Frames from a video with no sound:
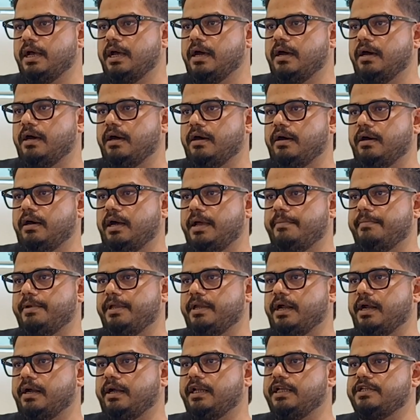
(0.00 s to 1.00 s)
I
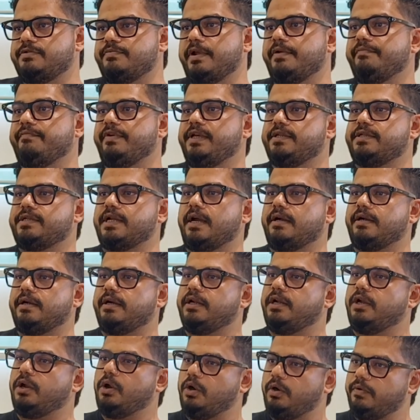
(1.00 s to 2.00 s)
mean, at least when we
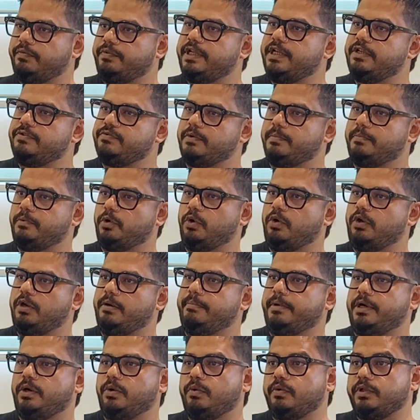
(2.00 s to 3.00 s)
started, a lot of things were
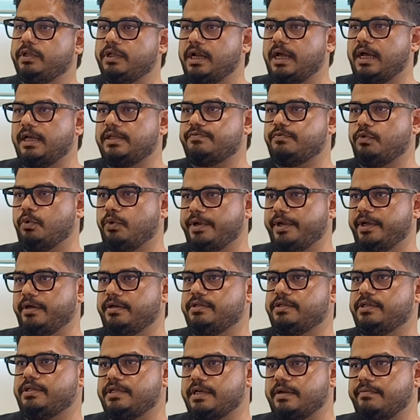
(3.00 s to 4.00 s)
broken, but over the last 4
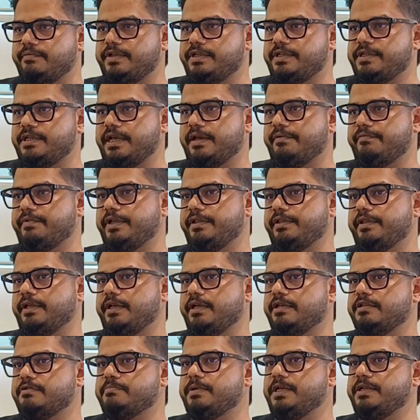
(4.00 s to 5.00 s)
years itself, we see
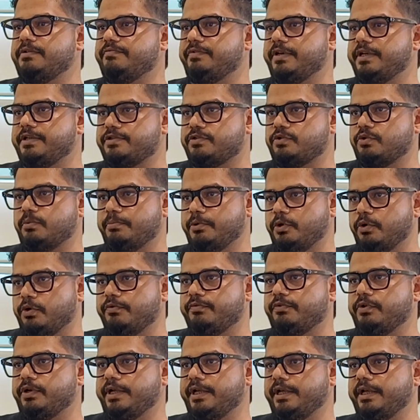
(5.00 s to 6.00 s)
everything has been fixed so
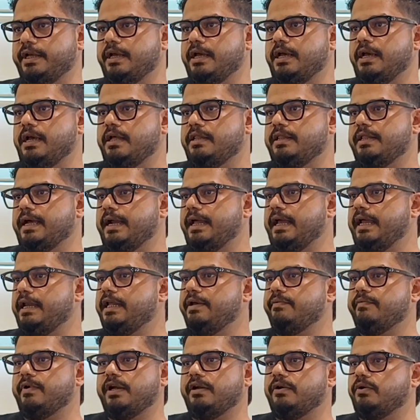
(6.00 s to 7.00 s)
beautifully that
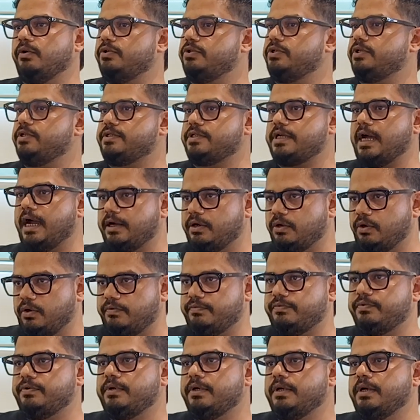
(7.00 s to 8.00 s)
anyone could just start
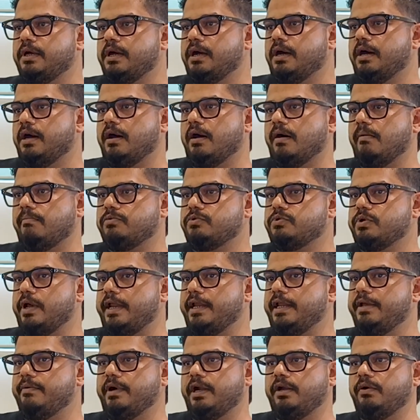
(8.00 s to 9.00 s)
off. So
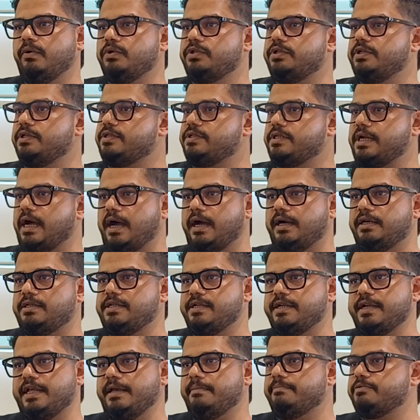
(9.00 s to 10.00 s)
anyone who just starts
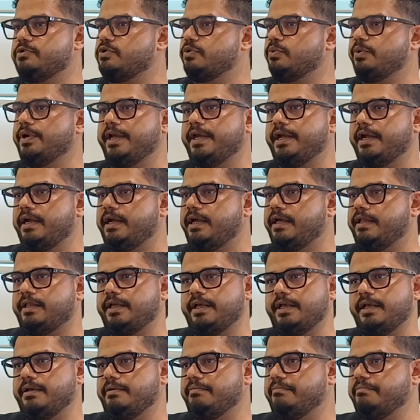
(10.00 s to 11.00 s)
and keeps doing it, I
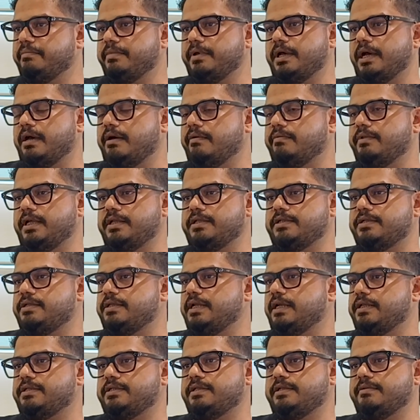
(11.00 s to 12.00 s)
think, yeah, that's
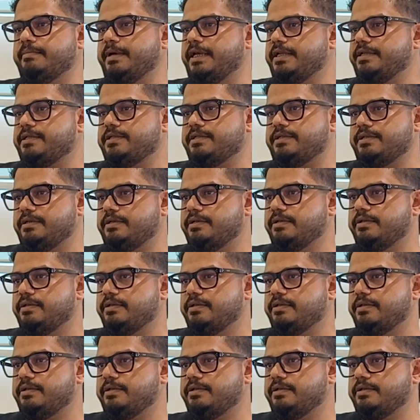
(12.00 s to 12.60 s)
the best